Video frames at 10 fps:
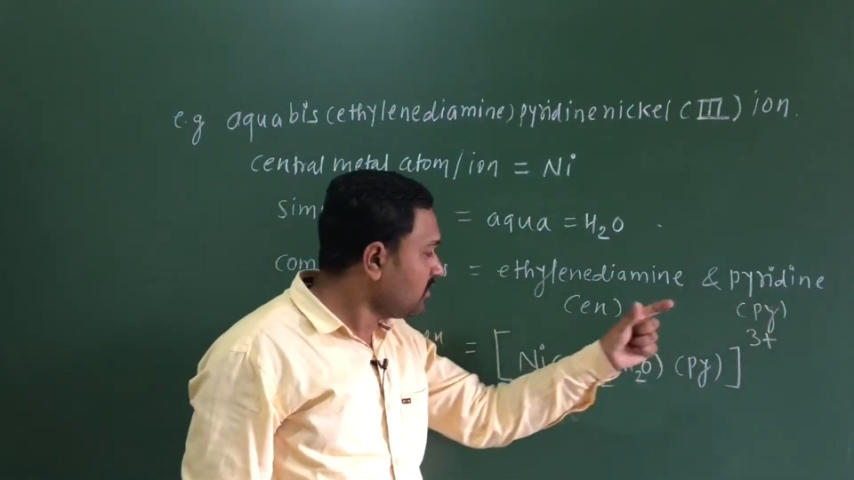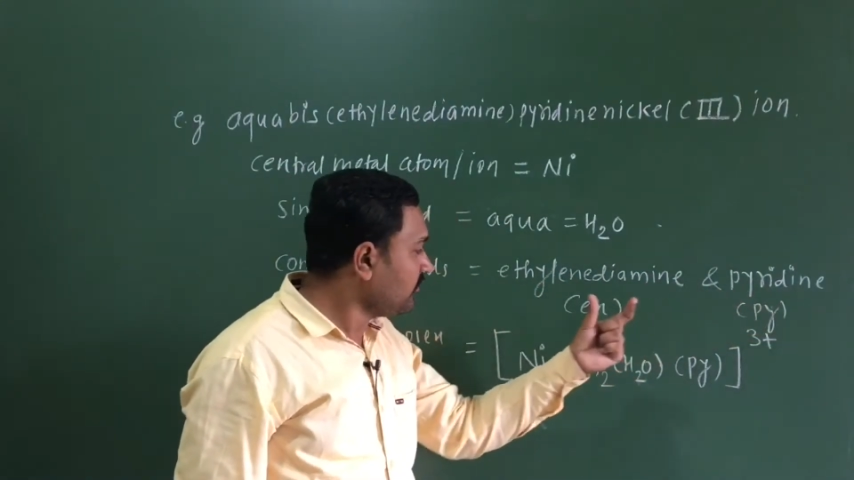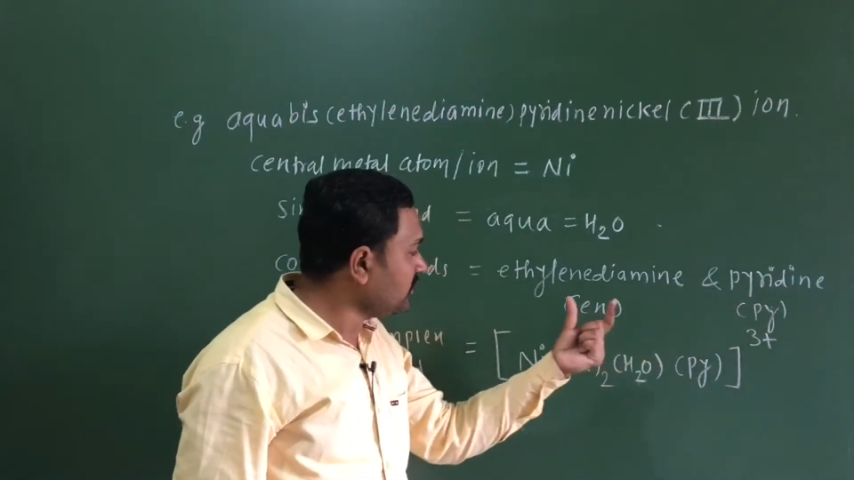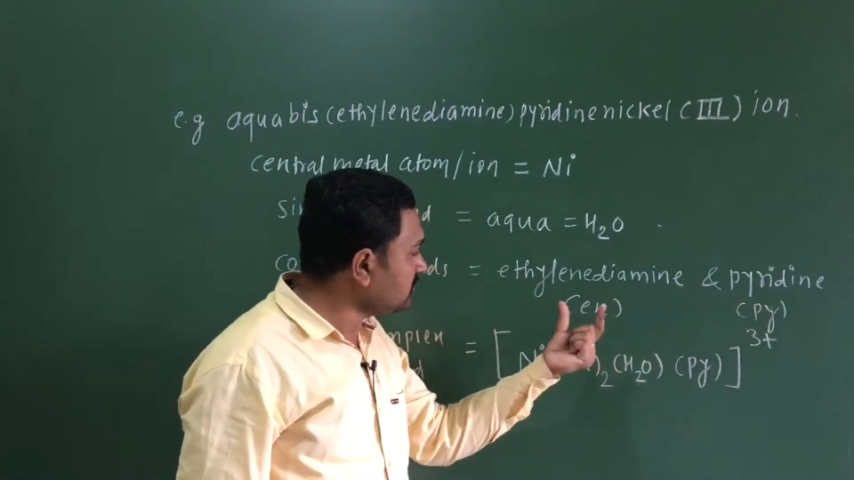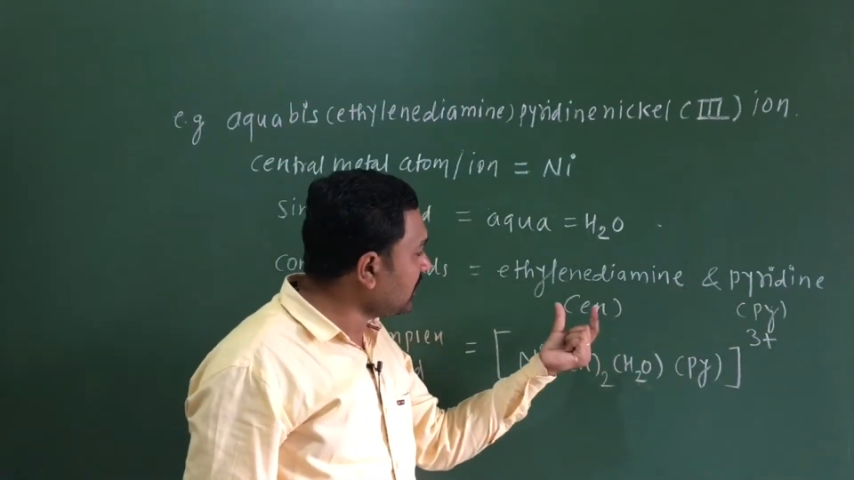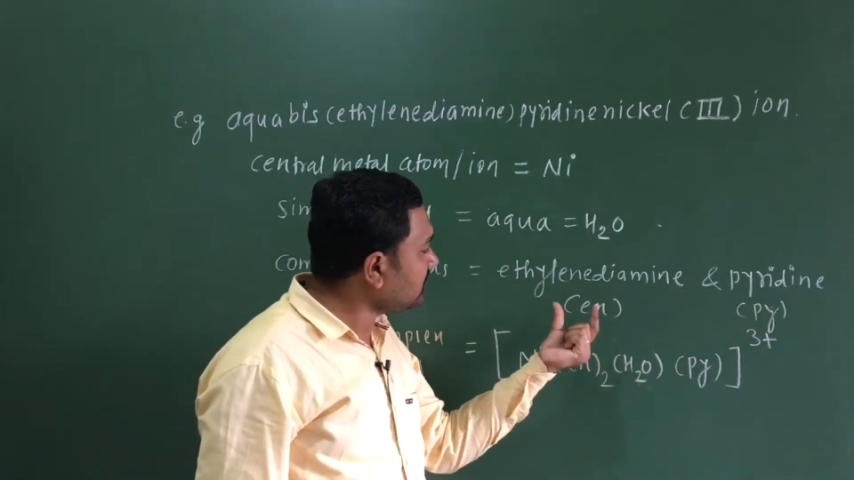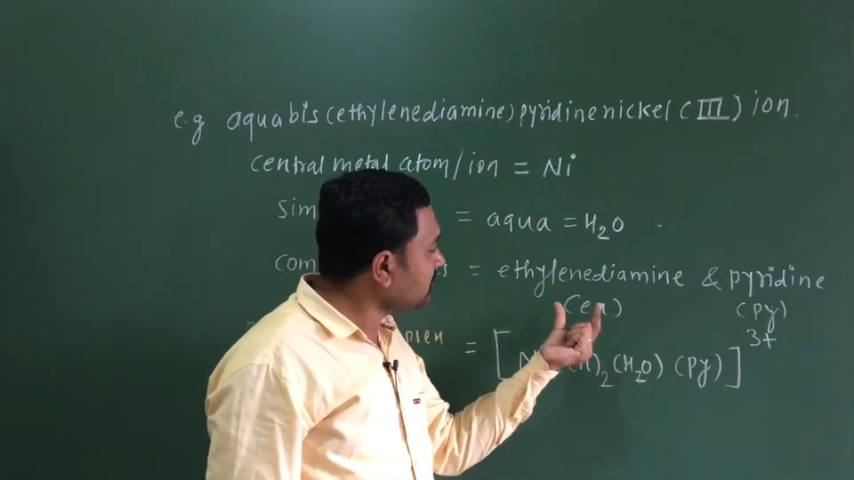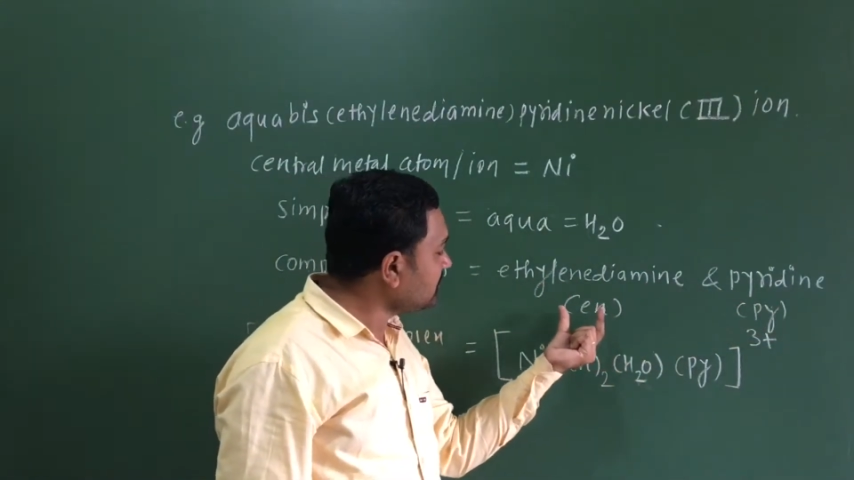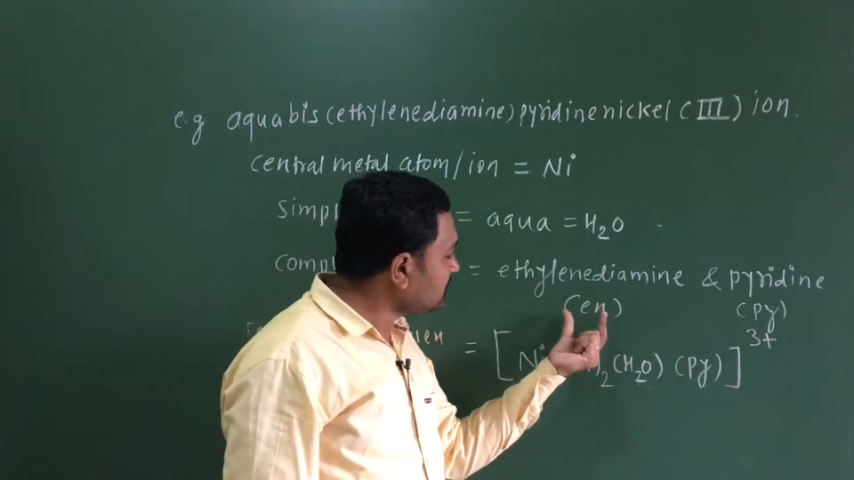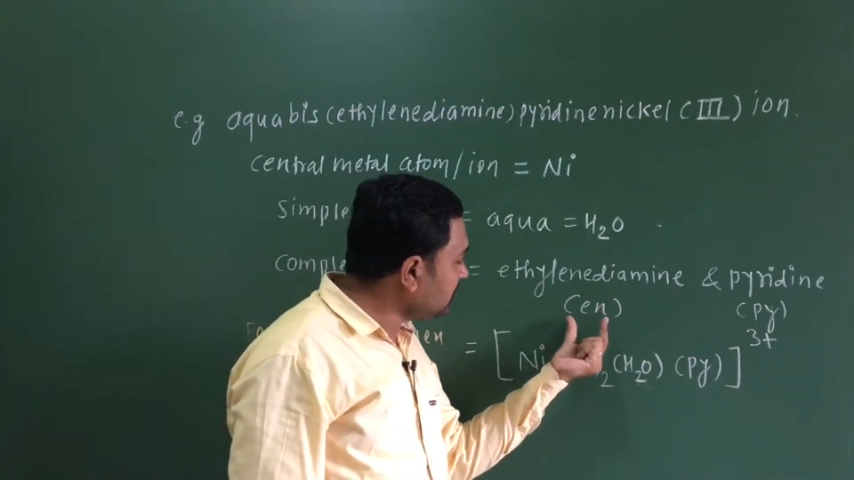We know that
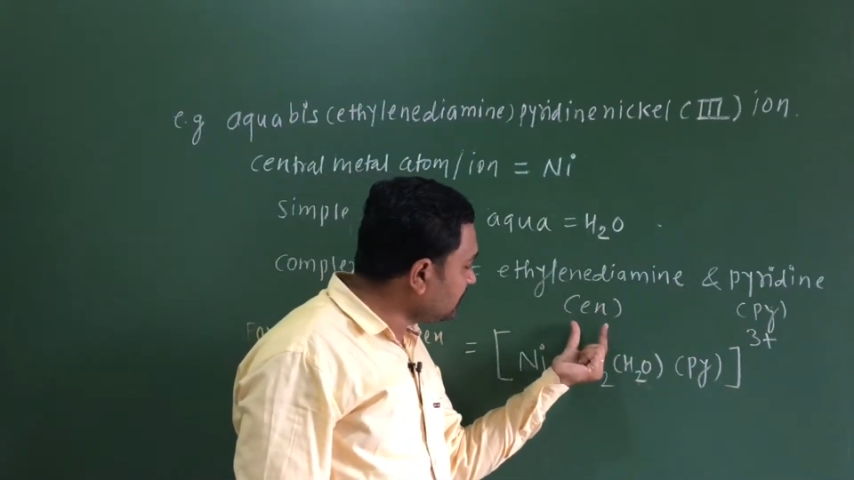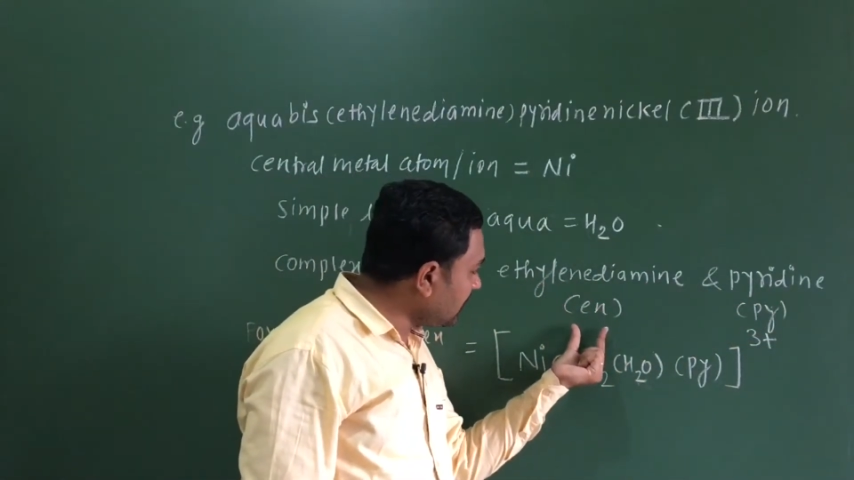the ethylene